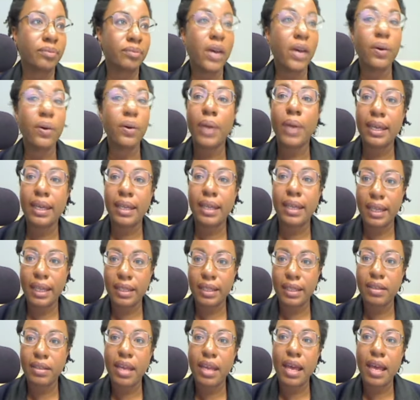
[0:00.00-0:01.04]
Oh, and
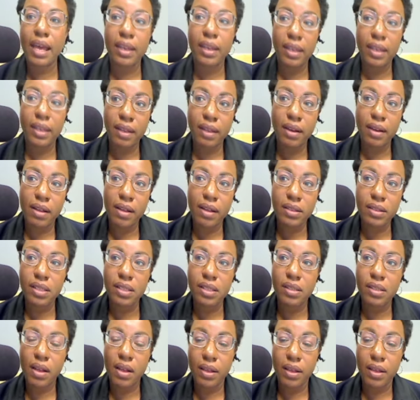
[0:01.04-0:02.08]
and and
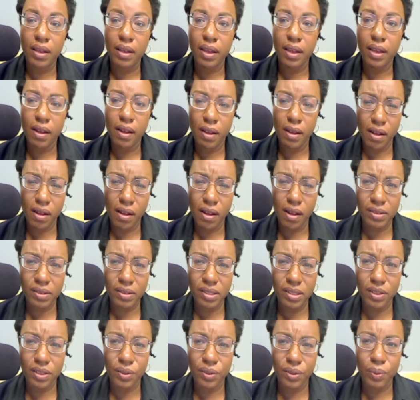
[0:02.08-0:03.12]
also and
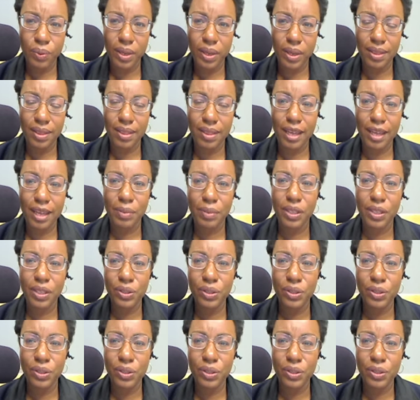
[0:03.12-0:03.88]
also with um,